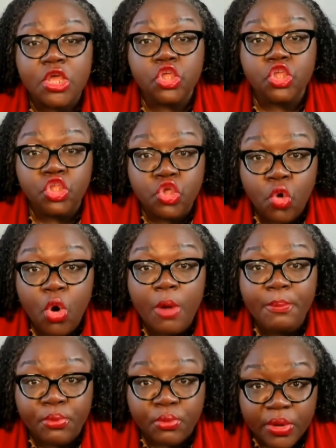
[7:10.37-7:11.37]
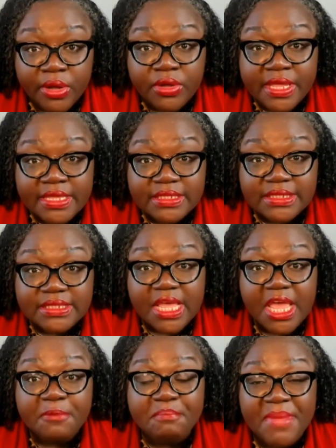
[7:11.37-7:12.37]
your brilliance
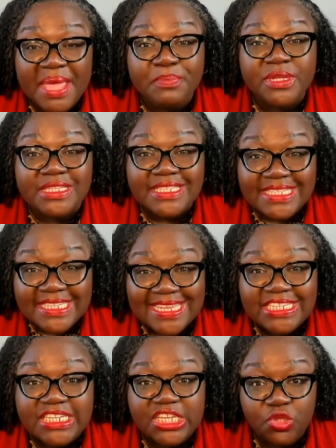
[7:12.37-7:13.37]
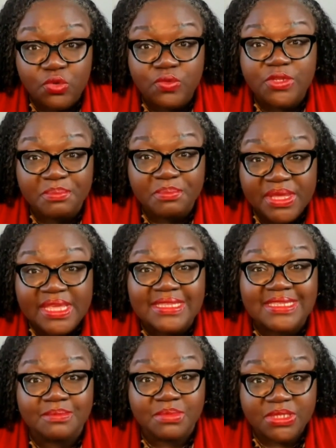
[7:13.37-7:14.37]
may position you to be in
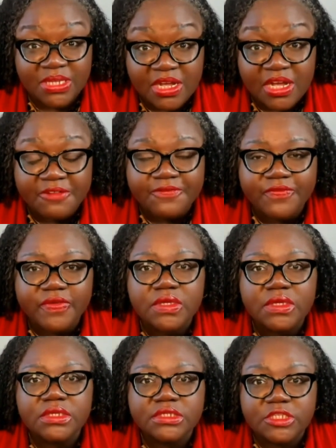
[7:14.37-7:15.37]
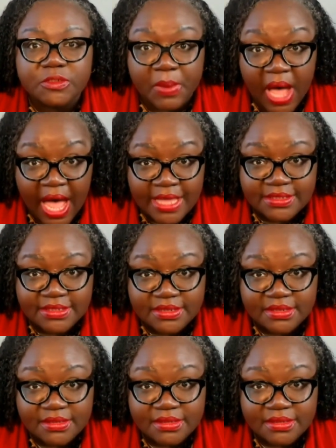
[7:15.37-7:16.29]
some tough spots.